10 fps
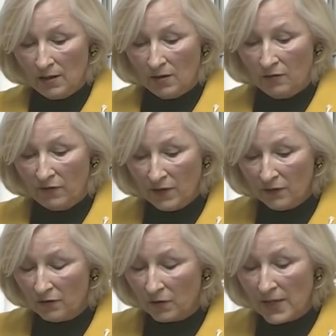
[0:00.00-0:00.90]

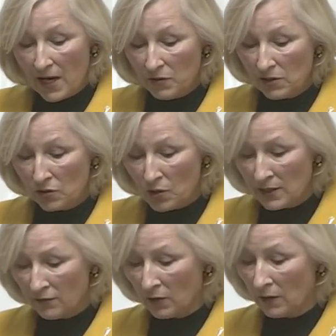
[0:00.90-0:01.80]
fearful, now
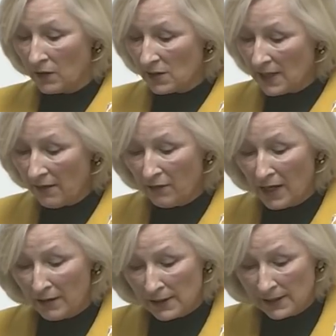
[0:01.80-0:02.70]
distrustful, of
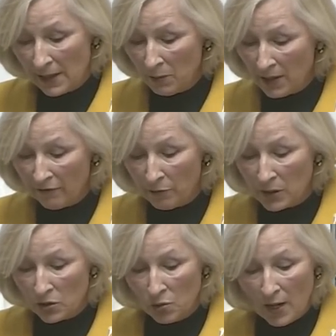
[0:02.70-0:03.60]
the same
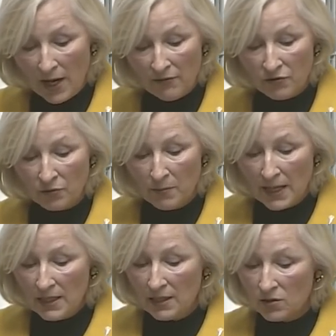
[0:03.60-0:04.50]
government who, after
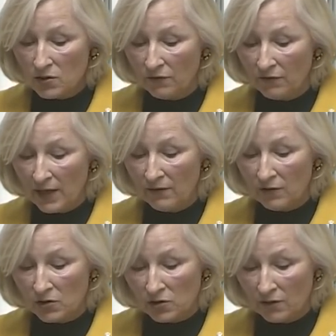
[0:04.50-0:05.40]
many years of
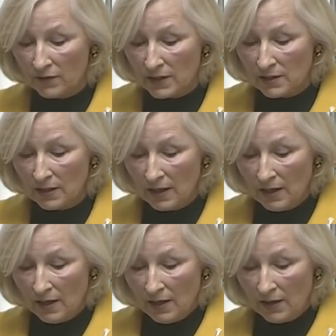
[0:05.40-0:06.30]
faithful service,
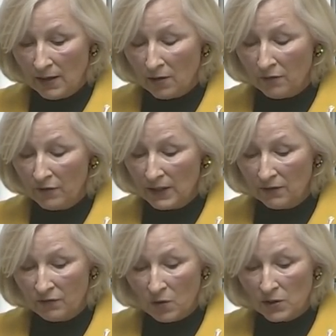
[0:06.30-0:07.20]
they are
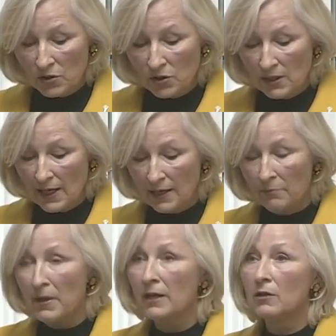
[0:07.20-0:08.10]
feeling forced to take a
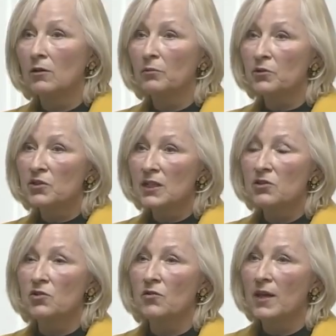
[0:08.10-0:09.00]
medical
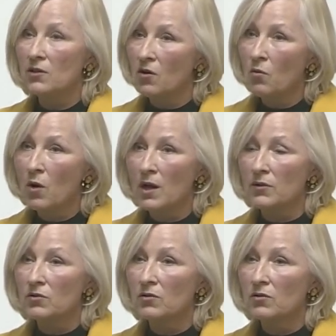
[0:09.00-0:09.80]
procedure they don't want.